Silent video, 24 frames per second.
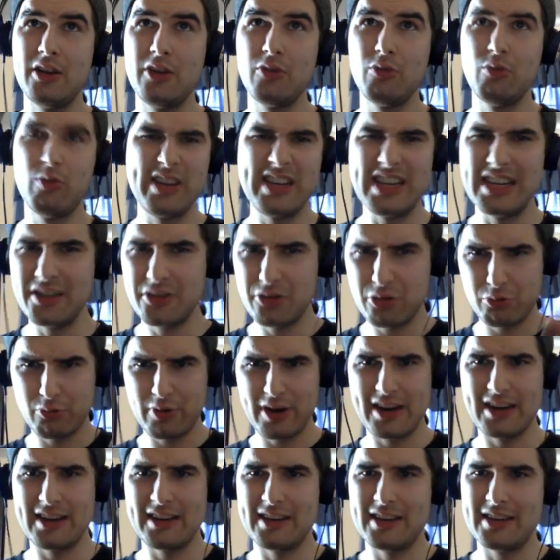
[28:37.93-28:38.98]

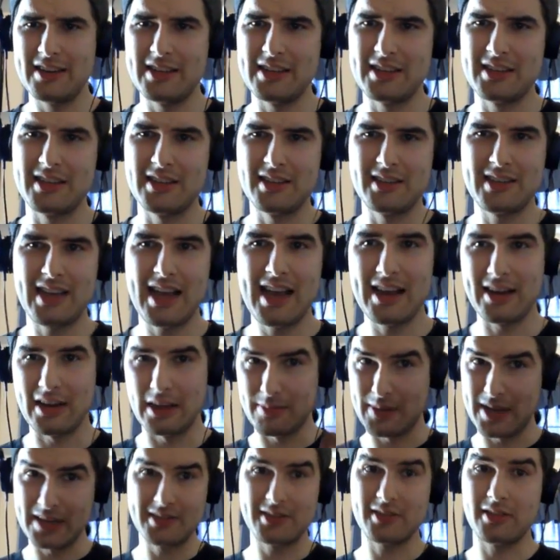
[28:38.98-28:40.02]
reintegrated into society,
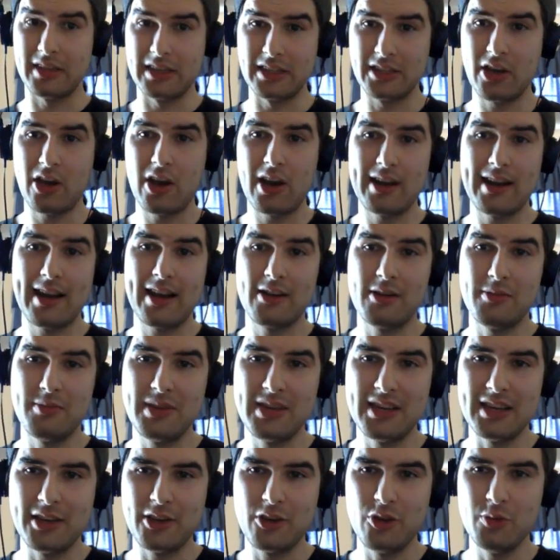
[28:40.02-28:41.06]
basically taught how to
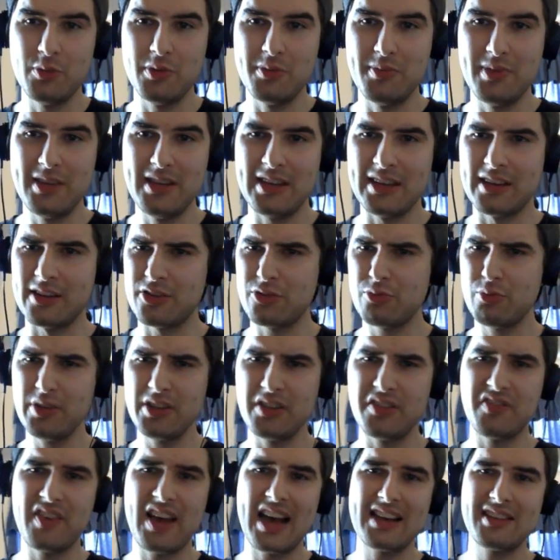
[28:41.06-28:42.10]
be a human being. It's
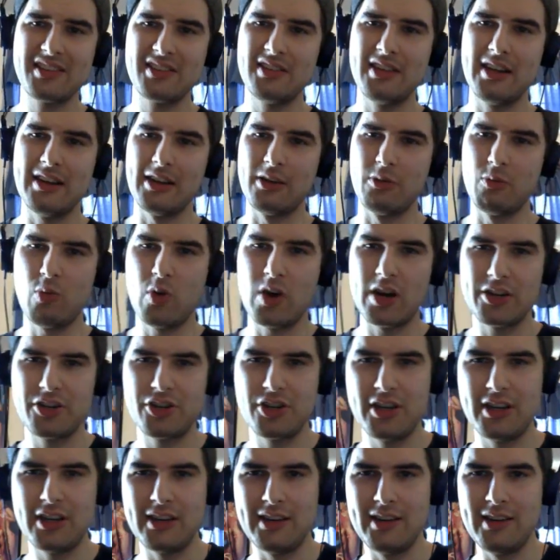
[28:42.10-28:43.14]
really fascinating
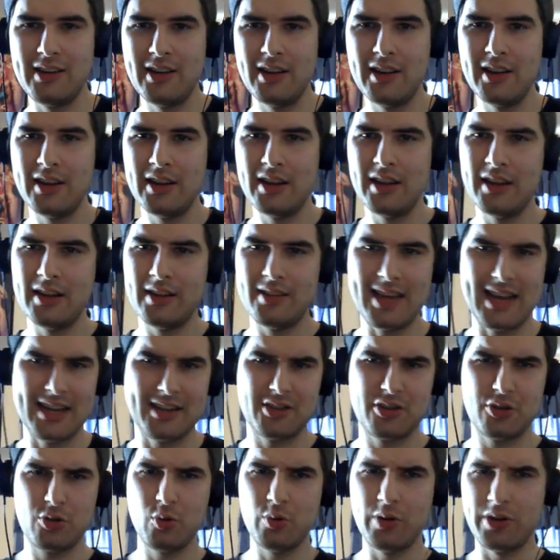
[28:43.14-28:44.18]
watching that
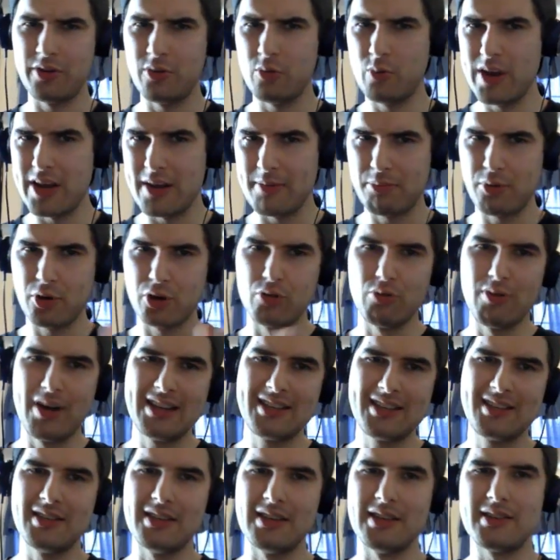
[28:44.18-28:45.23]
story, the way it
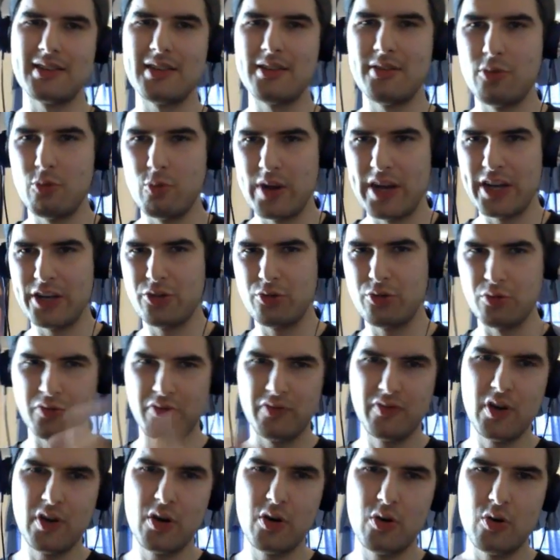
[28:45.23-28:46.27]
progresses, and the way
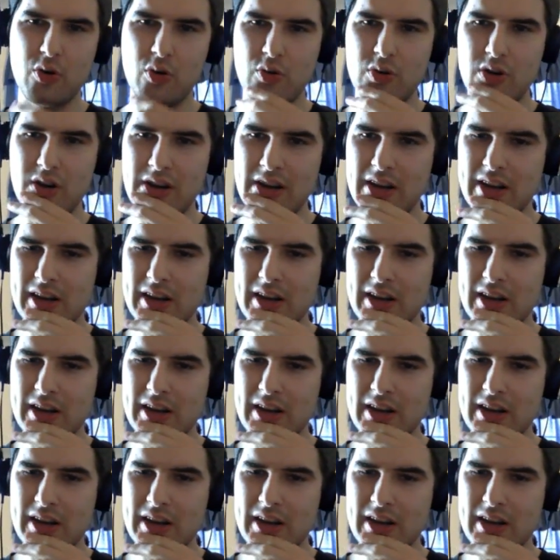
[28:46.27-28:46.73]
Truffaut